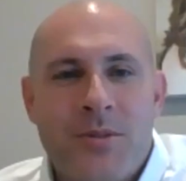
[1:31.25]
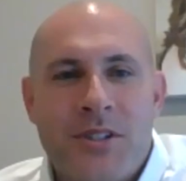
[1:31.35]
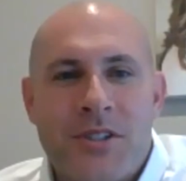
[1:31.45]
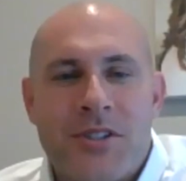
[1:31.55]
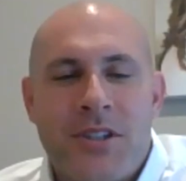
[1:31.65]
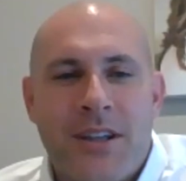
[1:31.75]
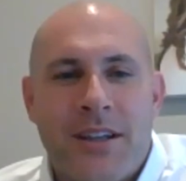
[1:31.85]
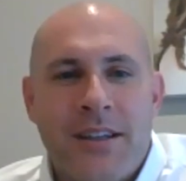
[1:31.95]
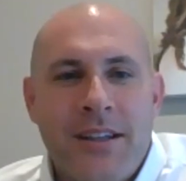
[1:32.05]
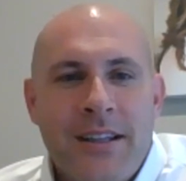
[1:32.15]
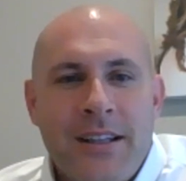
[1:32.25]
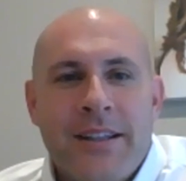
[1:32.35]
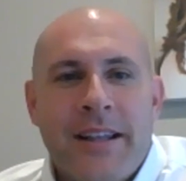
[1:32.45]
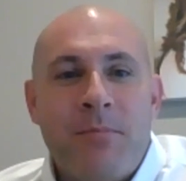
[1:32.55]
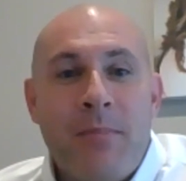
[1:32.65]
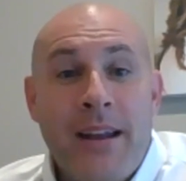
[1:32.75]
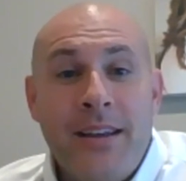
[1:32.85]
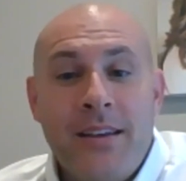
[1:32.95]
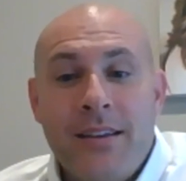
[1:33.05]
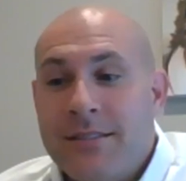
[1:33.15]
We just like
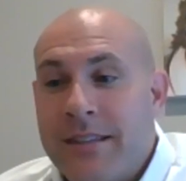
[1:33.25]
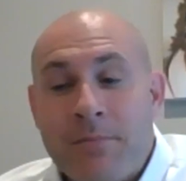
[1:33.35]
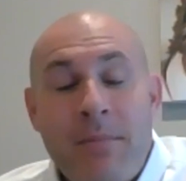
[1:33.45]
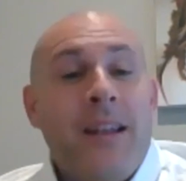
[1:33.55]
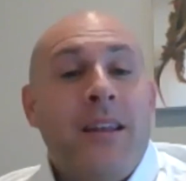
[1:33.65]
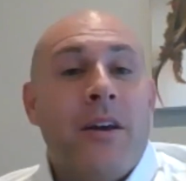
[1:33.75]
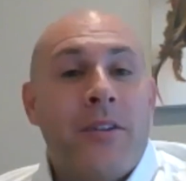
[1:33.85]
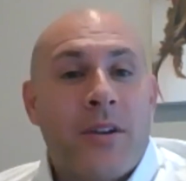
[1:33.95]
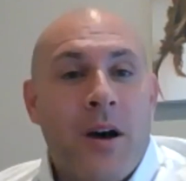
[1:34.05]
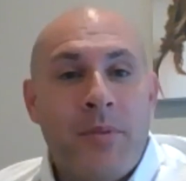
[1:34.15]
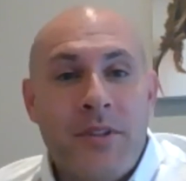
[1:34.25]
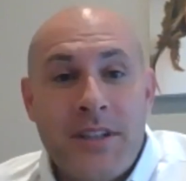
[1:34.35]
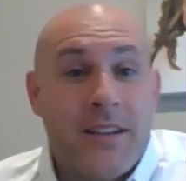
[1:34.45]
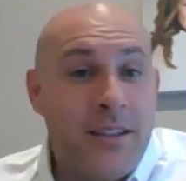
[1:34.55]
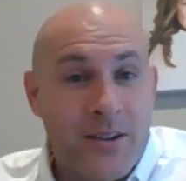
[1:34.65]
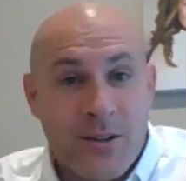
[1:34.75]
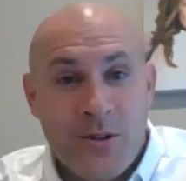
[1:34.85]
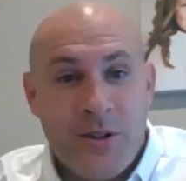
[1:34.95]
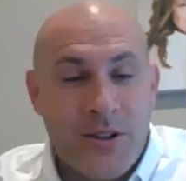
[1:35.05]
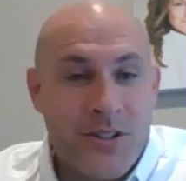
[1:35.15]
many other companies out there,
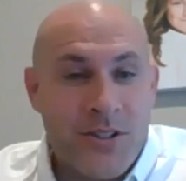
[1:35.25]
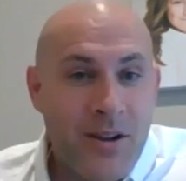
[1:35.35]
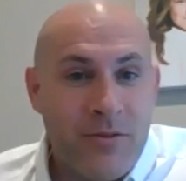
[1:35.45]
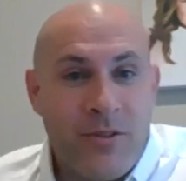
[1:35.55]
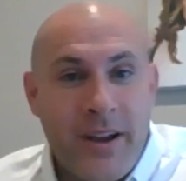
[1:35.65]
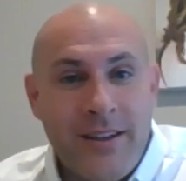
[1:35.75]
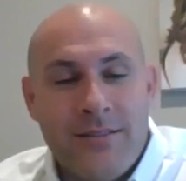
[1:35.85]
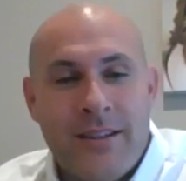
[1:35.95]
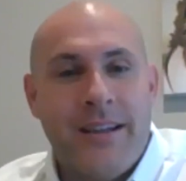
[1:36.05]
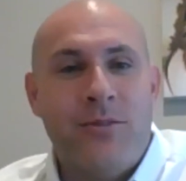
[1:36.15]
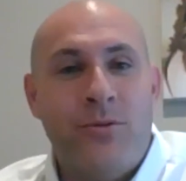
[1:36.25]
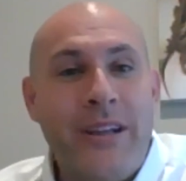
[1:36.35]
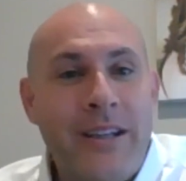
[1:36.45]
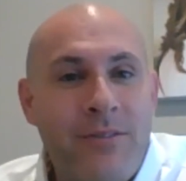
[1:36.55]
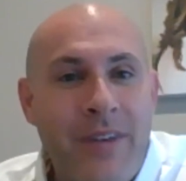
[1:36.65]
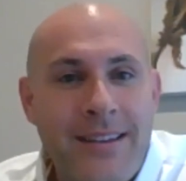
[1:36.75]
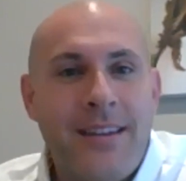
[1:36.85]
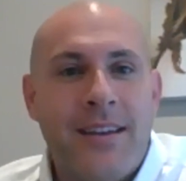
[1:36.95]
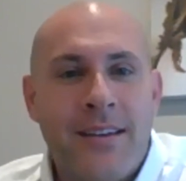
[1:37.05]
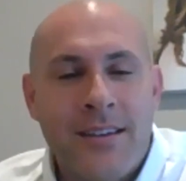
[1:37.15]
including yourself, right?
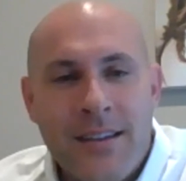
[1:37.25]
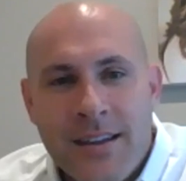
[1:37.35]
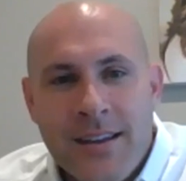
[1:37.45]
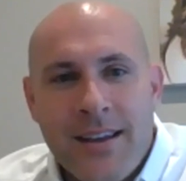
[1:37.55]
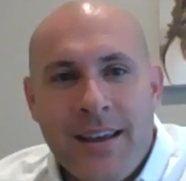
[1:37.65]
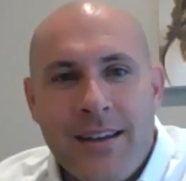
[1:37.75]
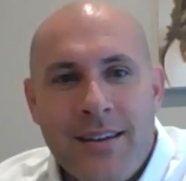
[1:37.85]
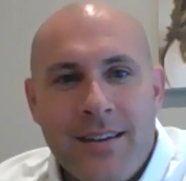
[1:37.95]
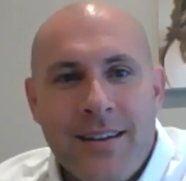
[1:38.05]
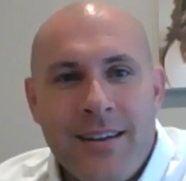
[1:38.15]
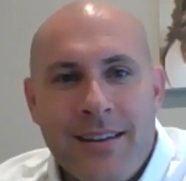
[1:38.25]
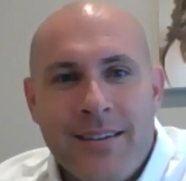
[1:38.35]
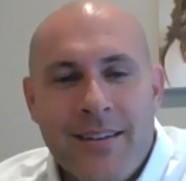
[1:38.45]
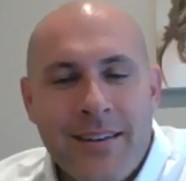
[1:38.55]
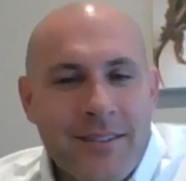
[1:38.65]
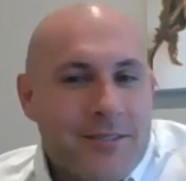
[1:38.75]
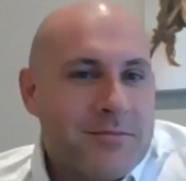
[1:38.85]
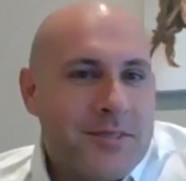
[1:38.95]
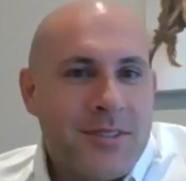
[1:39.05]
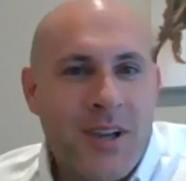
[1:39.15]
Reinventing and
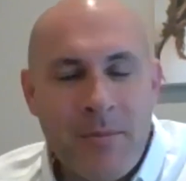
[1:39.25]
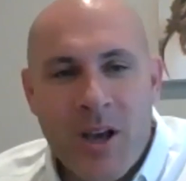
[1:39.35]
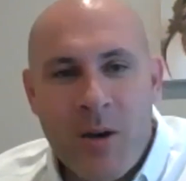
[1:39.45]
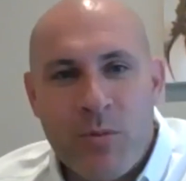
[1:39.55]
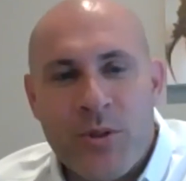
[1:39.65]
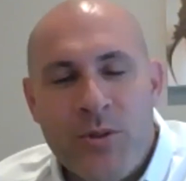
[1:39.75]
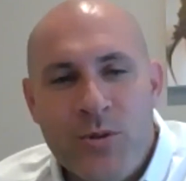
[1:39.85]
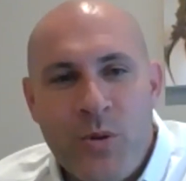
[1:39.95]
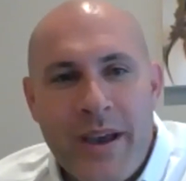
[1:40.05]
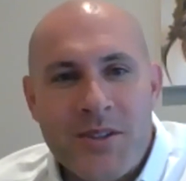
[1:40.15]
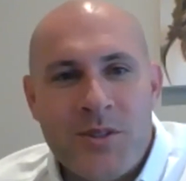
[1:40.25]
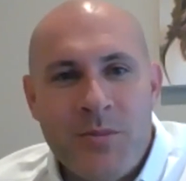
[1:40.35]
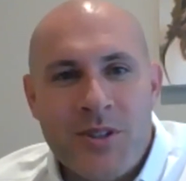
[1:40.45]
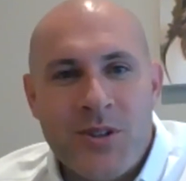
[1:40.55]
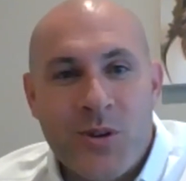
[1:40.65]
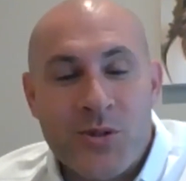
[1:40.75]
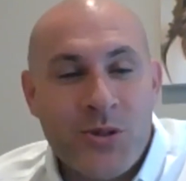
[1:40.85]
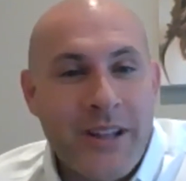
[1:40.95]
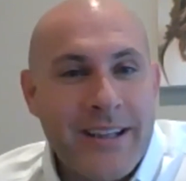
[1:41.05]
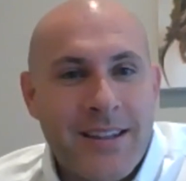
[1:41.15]
coming up with new ways to be social
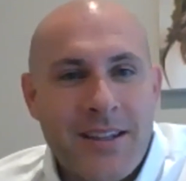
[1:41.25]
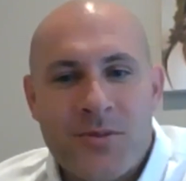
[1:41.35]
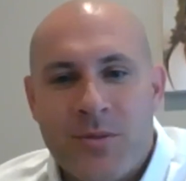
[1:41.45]
like this.